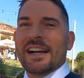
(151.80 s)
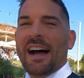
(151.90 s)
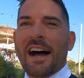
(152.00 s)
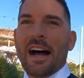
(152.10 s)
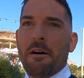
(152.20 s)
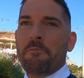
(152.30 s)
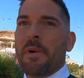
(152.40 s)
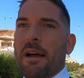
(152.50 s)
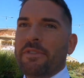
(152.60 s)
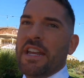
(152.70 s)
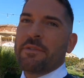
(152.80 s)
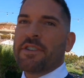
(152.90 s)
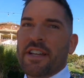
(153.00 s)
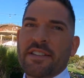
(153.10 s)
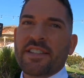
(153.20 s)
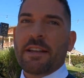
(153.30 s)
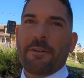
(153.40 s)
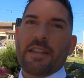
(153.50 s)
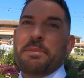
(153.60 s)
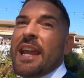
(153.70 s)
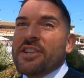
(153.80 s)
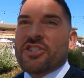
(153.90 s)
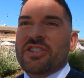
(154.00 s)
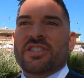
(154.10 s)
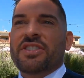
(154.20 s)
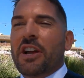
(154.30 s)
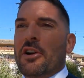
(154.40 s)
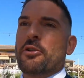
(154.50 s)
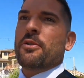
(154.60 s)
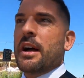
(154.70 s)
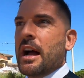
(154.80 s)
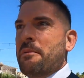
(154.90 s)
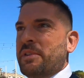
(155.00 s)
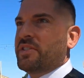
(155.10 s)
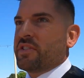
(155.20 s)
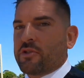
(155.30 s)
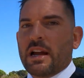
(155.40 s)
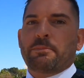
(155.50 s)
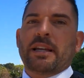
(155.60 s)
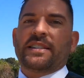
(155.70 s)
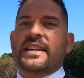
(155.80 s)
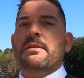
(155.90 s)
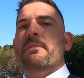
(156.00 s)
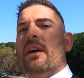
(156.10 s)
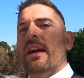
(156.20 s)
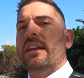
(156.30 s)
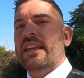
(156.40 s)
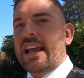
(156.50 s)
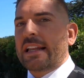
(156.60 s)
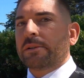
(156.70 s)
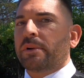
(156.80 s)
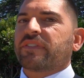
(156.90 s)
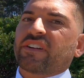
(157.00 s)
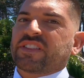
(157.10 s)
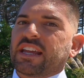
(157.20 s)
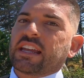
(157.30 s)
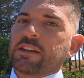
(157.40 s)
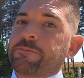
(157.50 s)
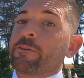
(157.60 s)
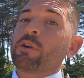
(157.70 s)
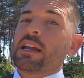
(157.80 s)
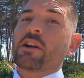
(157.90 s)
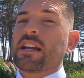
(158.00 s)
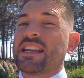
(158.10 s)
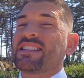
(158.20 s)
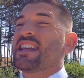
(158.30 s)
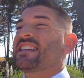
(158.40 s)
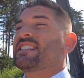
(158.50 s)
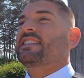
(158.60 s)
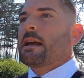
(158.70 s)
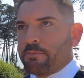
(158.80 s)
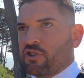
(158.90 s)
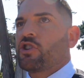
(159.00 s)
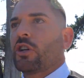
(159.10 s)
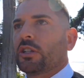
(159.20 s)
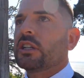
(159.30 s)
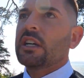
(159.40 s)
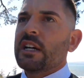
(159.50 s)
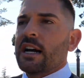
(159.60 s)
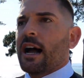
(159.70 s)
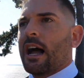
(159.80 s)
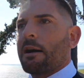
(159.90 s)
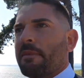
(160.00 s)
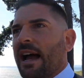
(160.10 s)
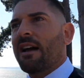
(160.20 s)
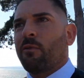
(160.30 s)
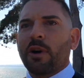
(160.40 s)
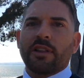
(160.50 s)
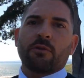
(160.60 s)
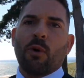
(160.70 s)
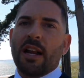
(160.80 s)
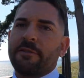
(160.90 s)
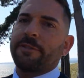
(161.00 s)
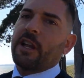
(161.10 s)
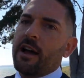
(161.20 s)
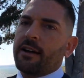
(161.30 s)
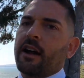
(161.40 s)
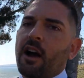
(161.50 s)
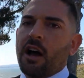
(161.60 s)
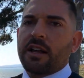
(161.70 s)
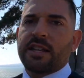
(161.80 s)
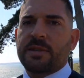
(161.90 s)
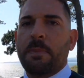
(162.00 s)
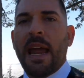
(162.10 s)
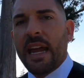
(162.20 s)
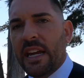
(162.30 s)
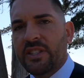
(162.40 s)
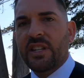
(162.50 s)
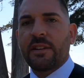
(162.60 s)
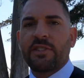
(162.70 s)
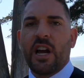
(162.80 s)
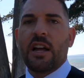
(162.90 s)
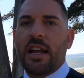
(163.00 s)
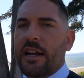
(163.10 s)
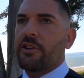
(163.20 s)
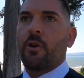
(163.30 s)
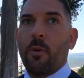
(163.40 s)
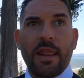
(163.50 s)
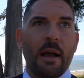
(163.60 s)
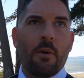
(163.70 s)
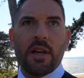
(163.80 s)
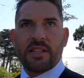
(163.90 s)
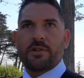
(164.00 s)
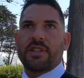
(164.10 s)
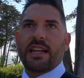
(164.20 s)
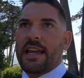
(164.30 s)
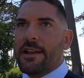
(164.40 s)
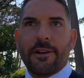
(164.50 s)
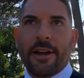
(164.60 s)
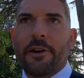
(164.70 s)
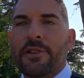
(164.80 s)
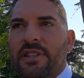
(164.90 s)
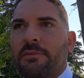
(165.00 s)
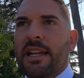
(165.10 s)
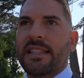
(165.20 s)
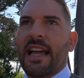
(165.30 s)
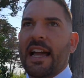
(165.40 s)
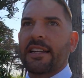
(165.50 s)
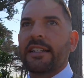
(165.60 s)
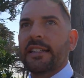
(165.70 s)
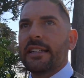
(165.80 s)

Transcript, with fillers: I've even done stuff on the beach. So this is a great place to get married. They got a little bit of everything, and the food here is exceptional. I have one other wedding vlog on this page that I've done. I don't know when that was. It was like a year ago or something like that.